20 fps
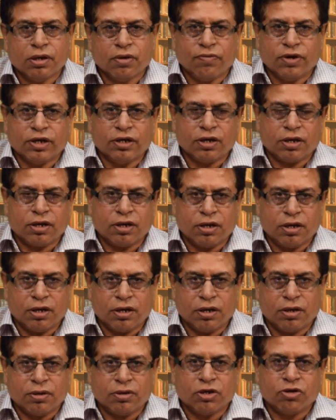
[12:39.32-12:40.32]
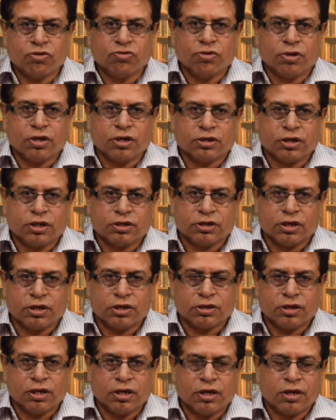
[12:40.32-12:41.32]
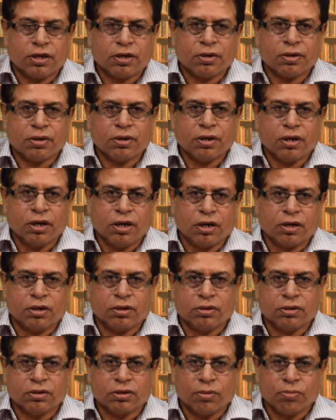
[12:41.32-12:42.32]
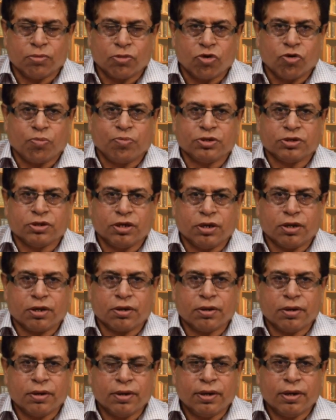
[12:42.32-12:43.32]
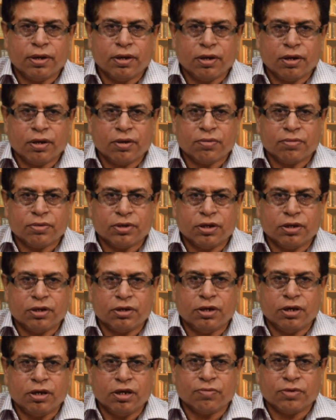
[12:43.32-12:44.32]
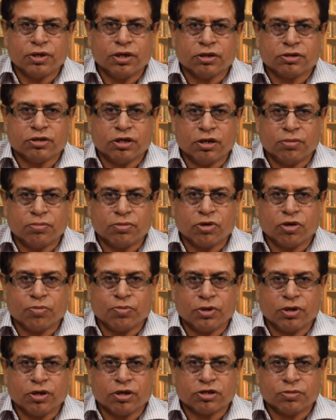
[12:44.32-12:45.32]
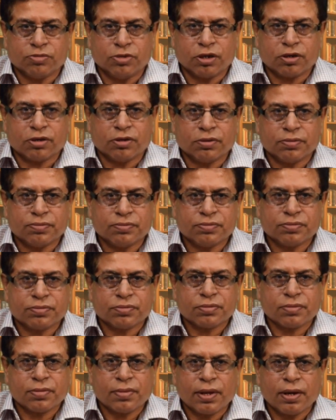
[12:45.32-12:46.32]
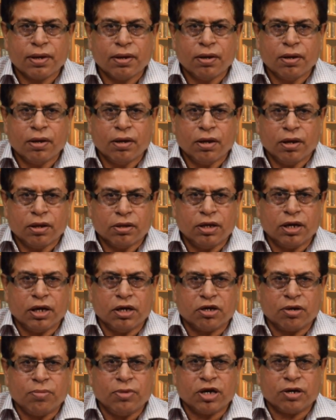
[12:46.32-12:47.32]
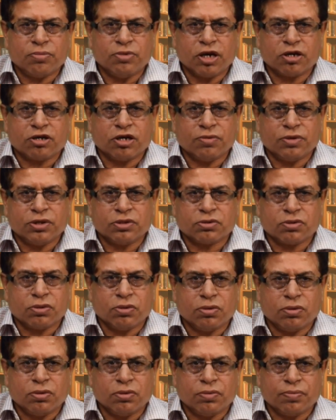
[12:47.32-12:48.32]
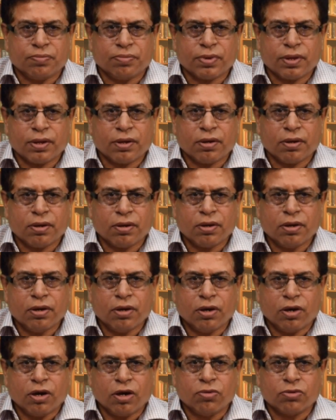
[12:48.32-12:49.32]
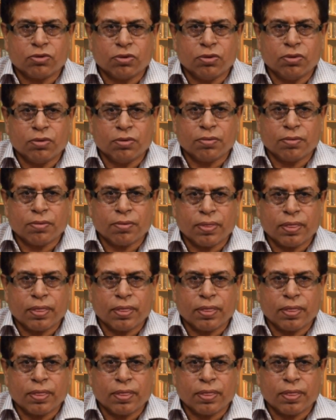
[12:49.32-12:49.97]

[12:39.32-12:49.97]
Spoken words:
whether individual researcher is there or some group is there dealing with the same topic or subject. The ultimate objective is to how to